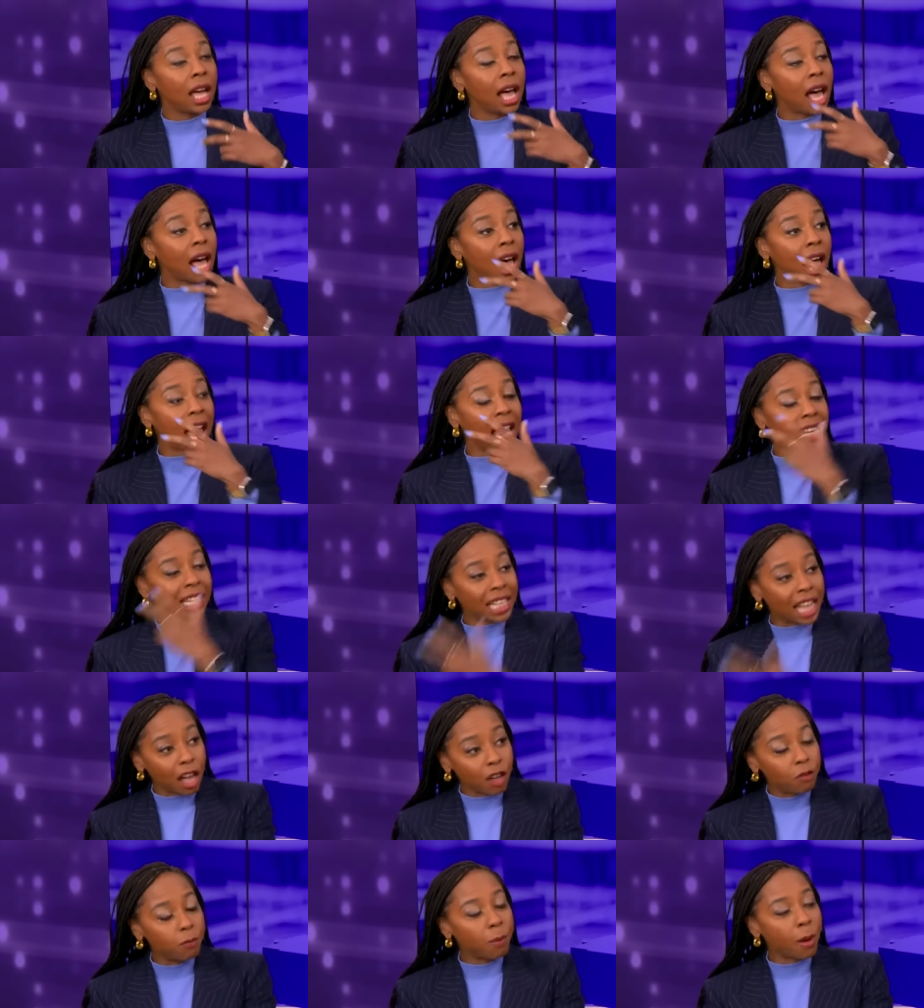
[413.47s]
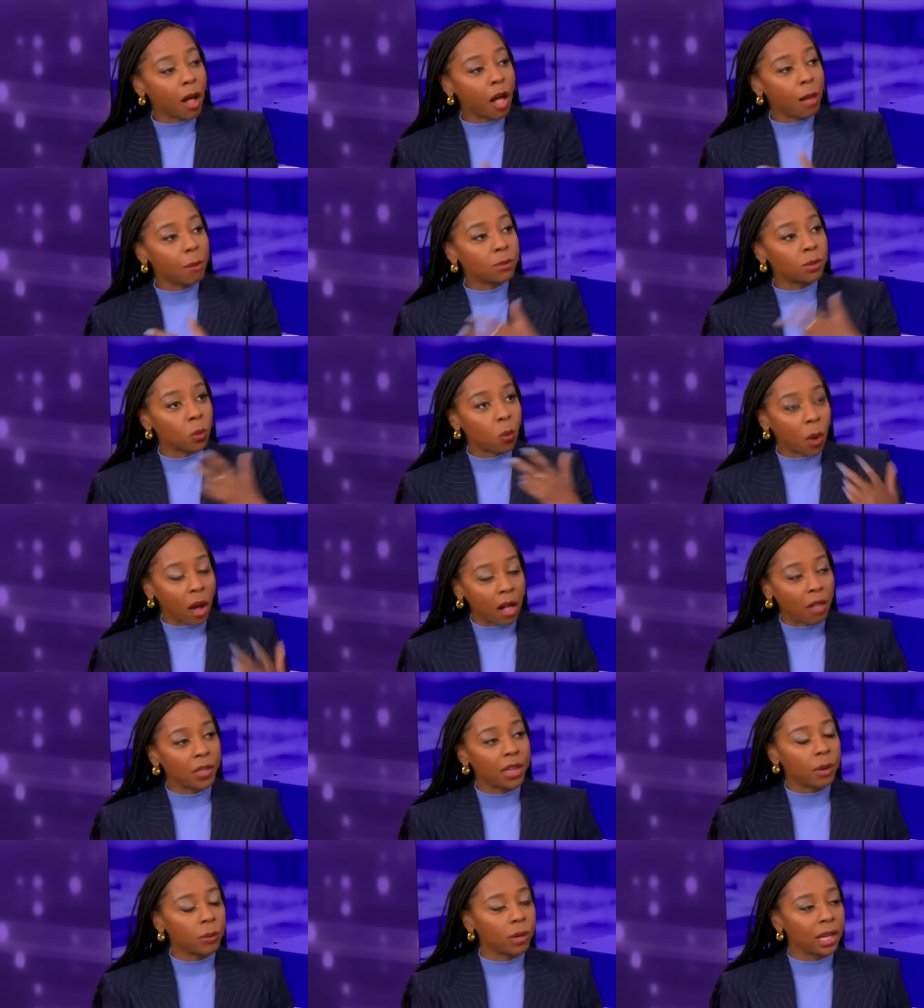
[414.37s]
IDF bombs
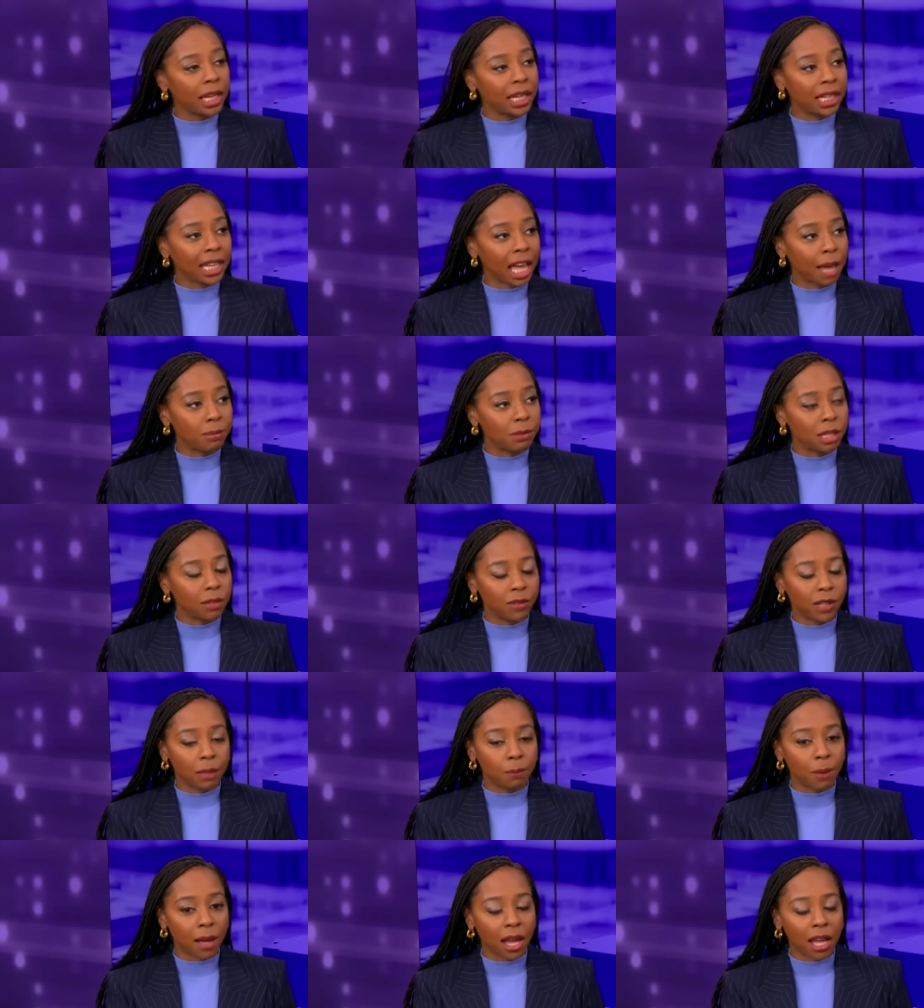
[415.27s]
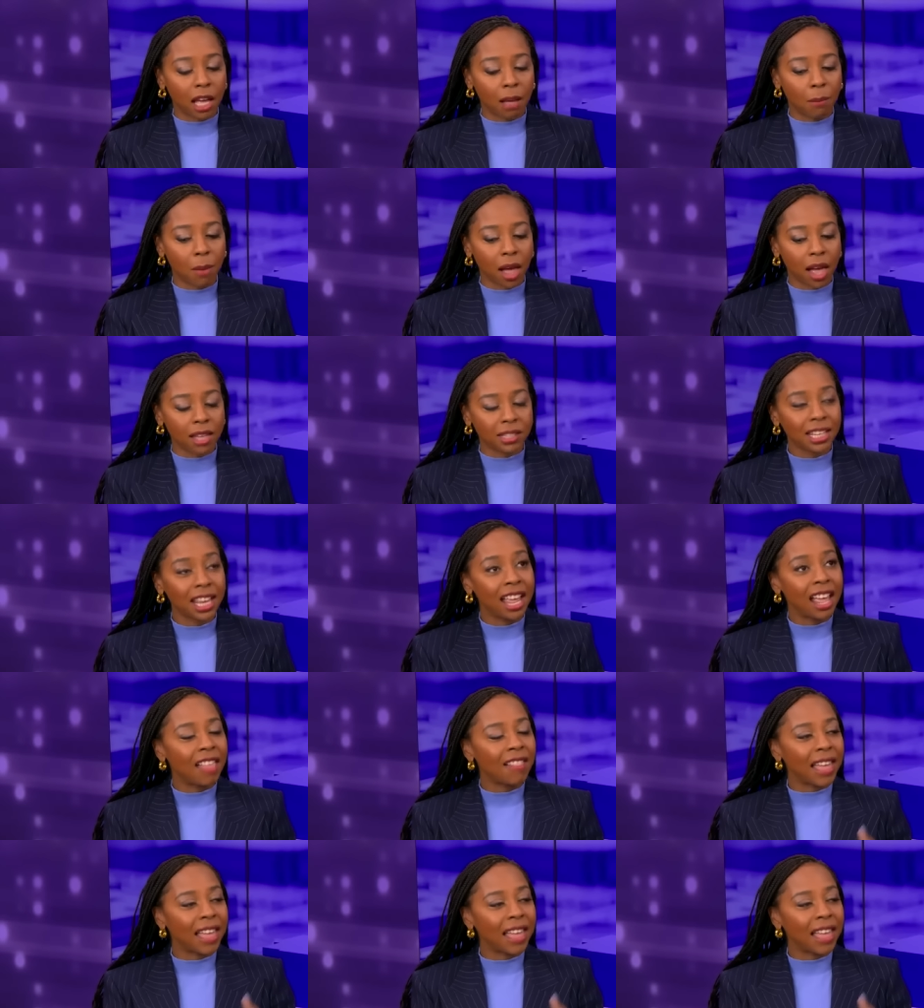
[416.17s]
while they were in captivity by Hamas.